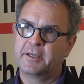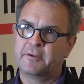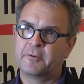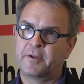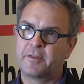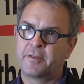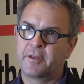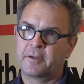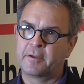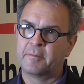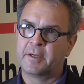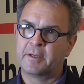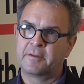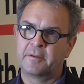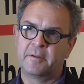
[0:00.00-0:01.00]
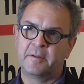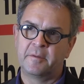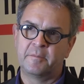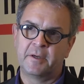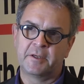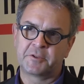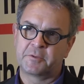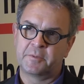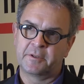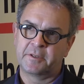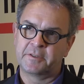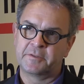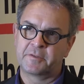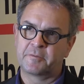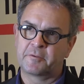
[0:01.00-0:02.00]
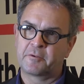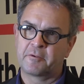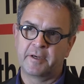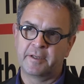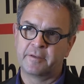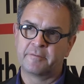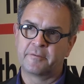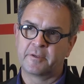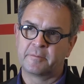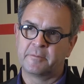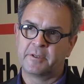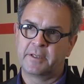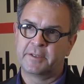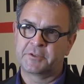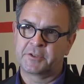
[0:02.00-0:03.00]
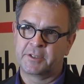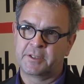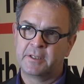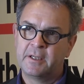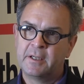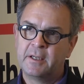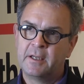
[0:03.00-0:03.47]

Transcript: how we think about the possibilities of creating affordable housing